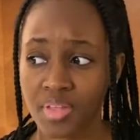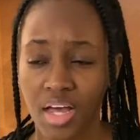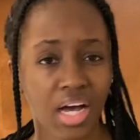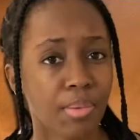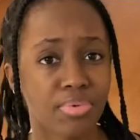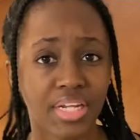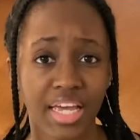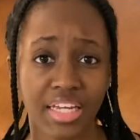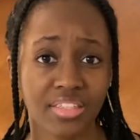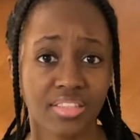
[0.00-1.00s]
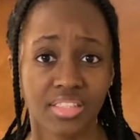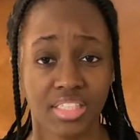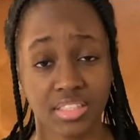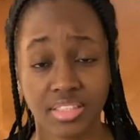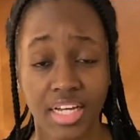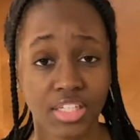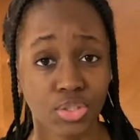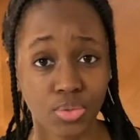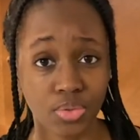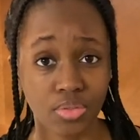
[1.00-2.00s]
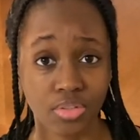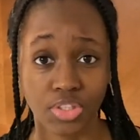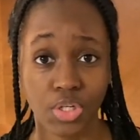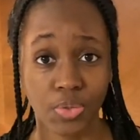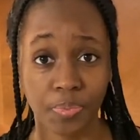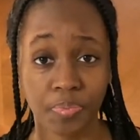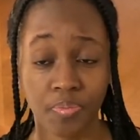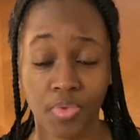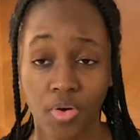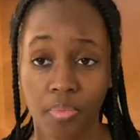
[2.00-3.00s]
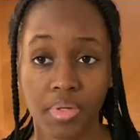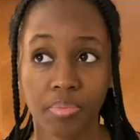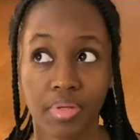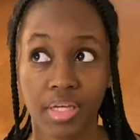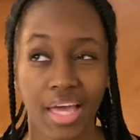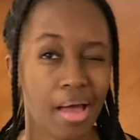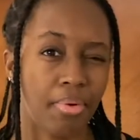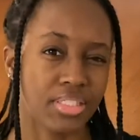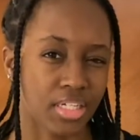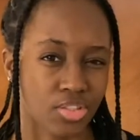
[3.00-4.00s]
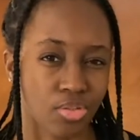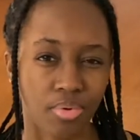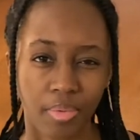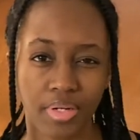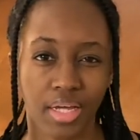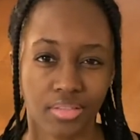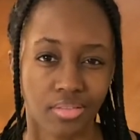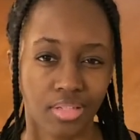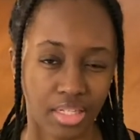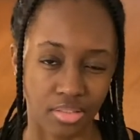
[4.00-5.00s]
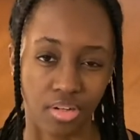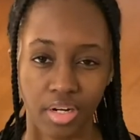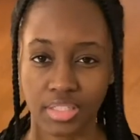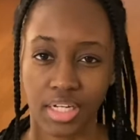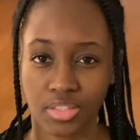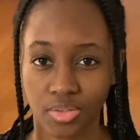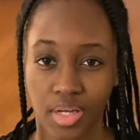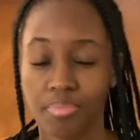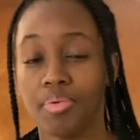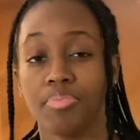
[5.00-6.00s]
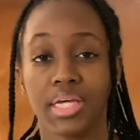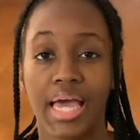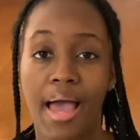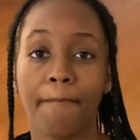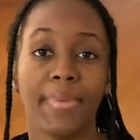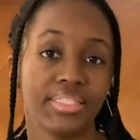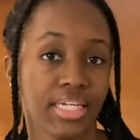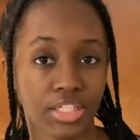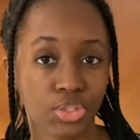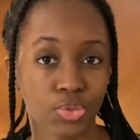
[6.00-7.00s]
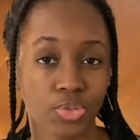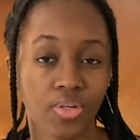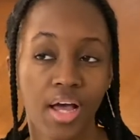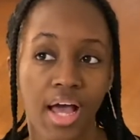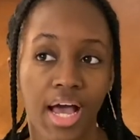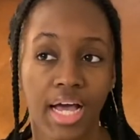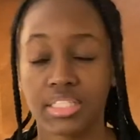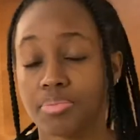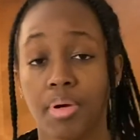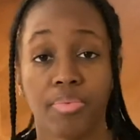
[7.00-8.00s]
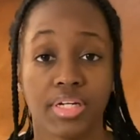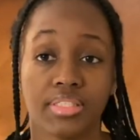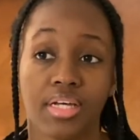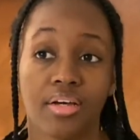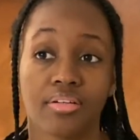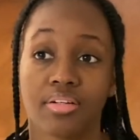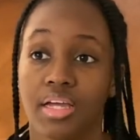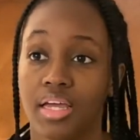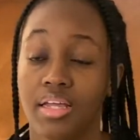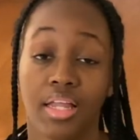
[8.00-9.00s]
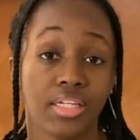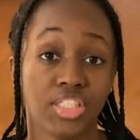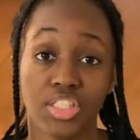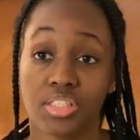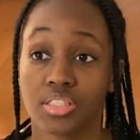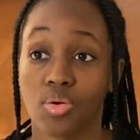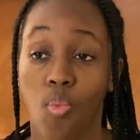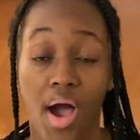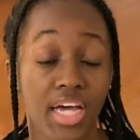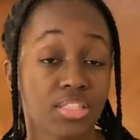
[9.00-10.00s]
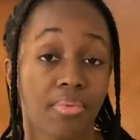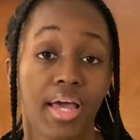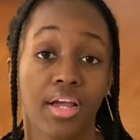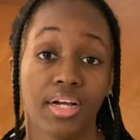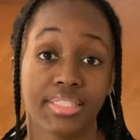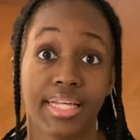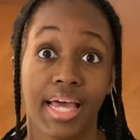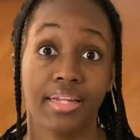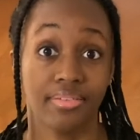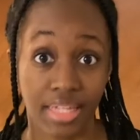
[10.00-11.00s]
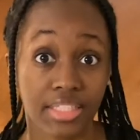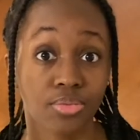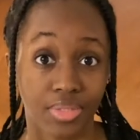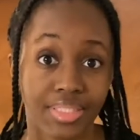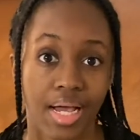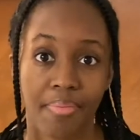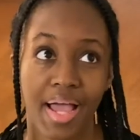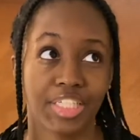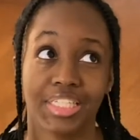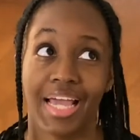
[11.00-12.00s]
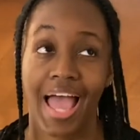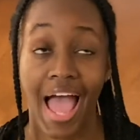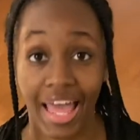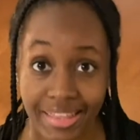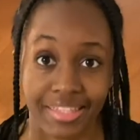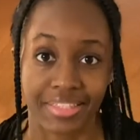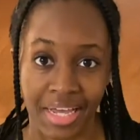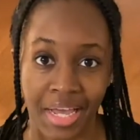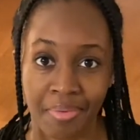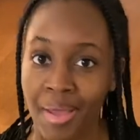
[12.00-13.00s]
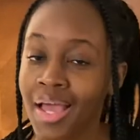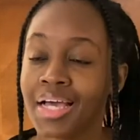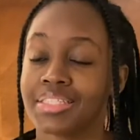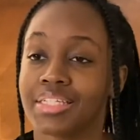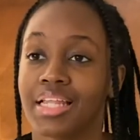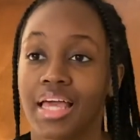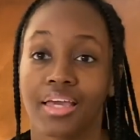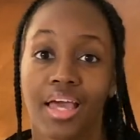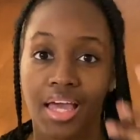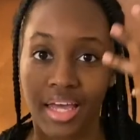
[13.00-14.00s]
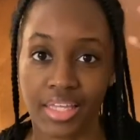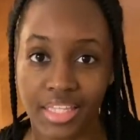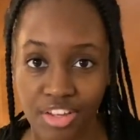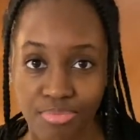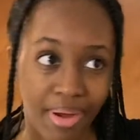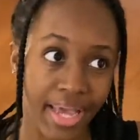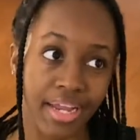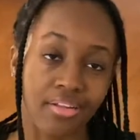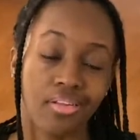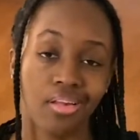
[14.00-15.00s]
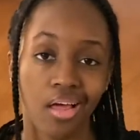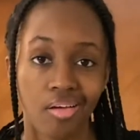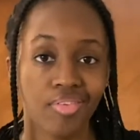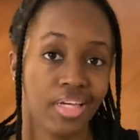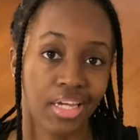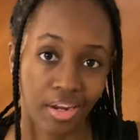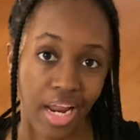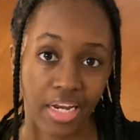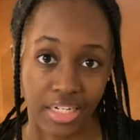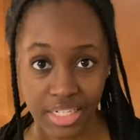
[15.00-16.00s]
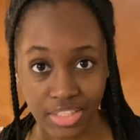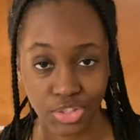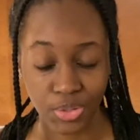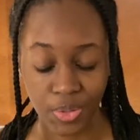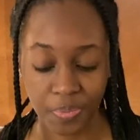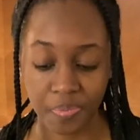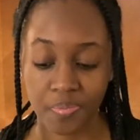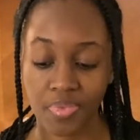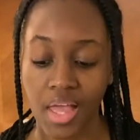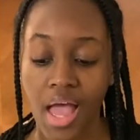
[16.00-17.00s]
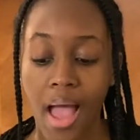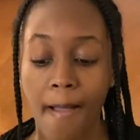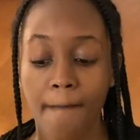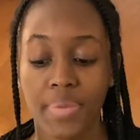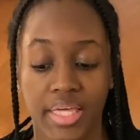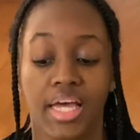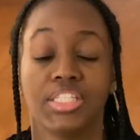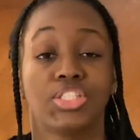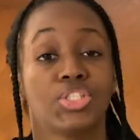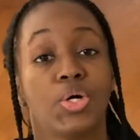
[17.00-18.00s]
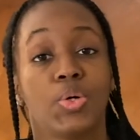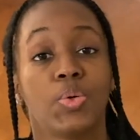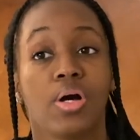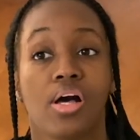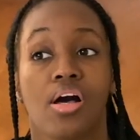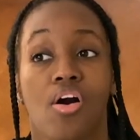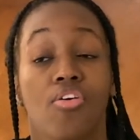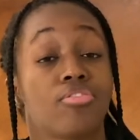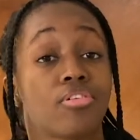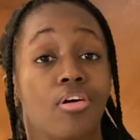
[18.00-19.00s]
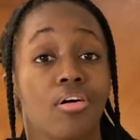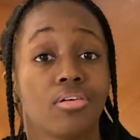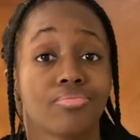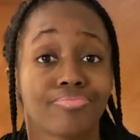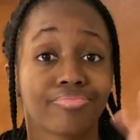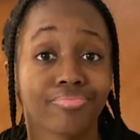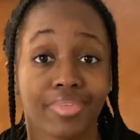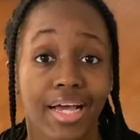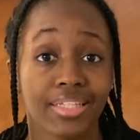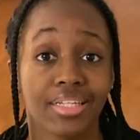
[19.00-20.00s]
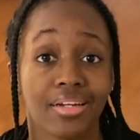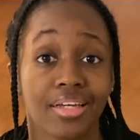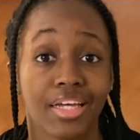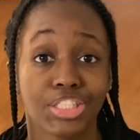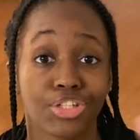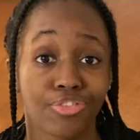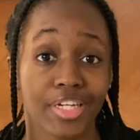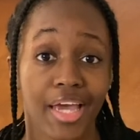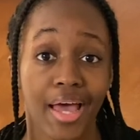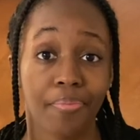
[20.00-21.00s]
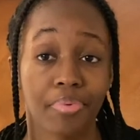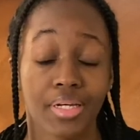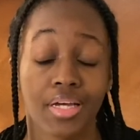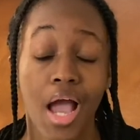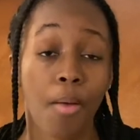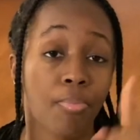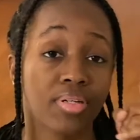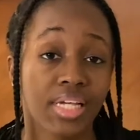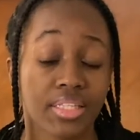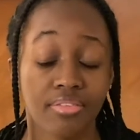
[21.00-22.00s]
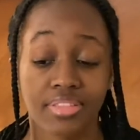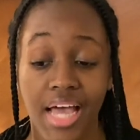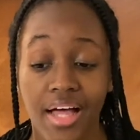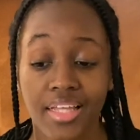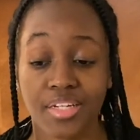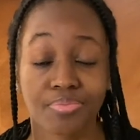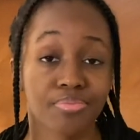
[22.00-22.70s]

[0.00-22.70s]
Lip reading: a couple days into tech school or so. Or me being at my tech school, probably not starting tech school yet, but being at my tech school, I took my braids out and like just washed my hair because that's the time I actually had the time to like give my hair the love and care that it needs, you know? But yeah, so overall, like I said again, to recap, protective styling.